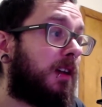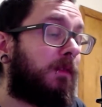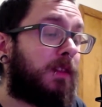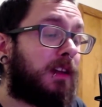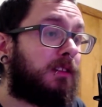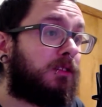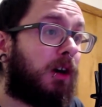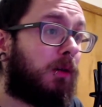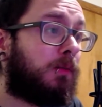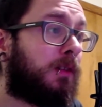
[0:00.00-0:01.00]
If they
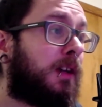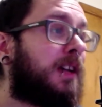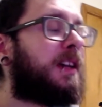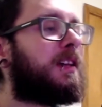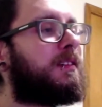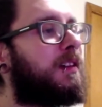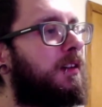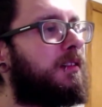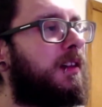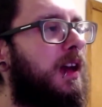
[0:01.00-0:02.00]
don't, it
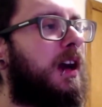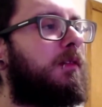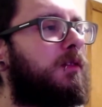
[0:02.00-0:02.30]
doesn't have